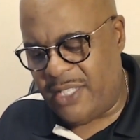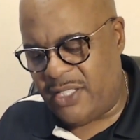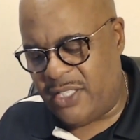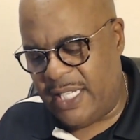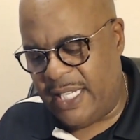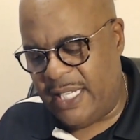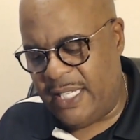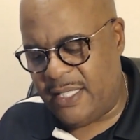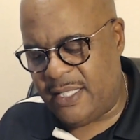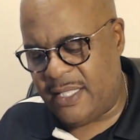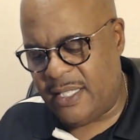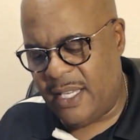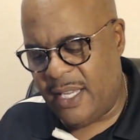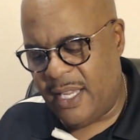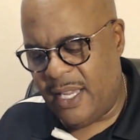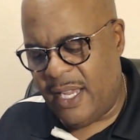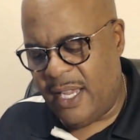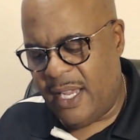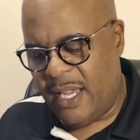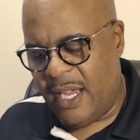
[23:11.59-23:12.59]
She's
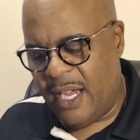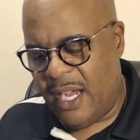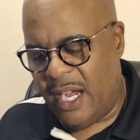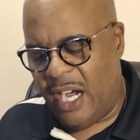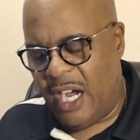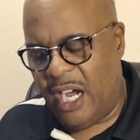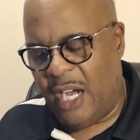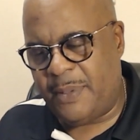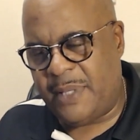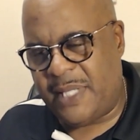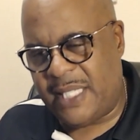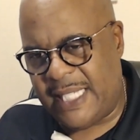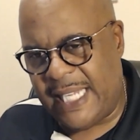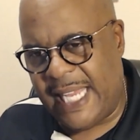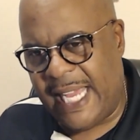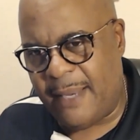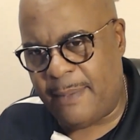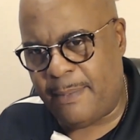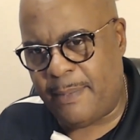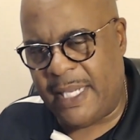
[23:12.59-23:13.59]

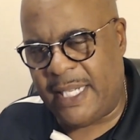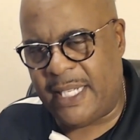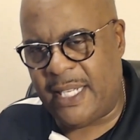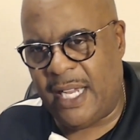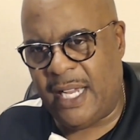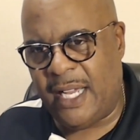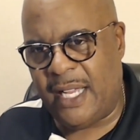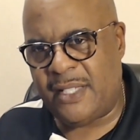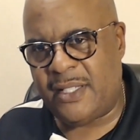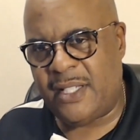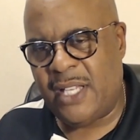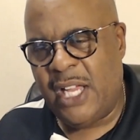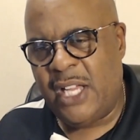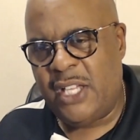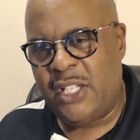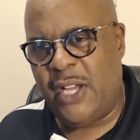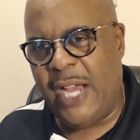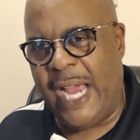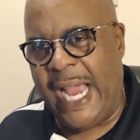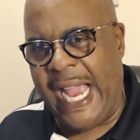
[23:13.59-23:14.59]
upset because
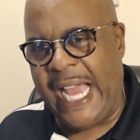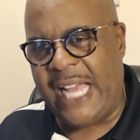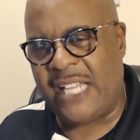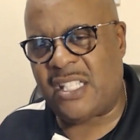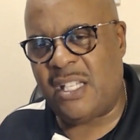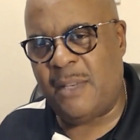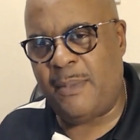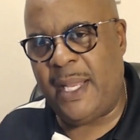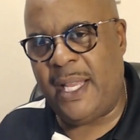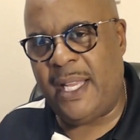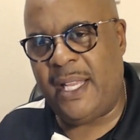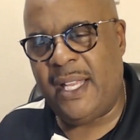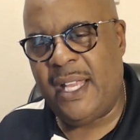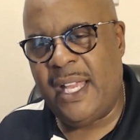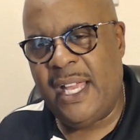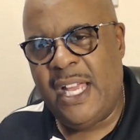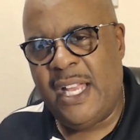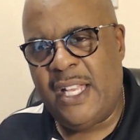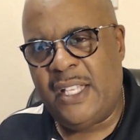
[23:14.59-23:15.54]
you're asking me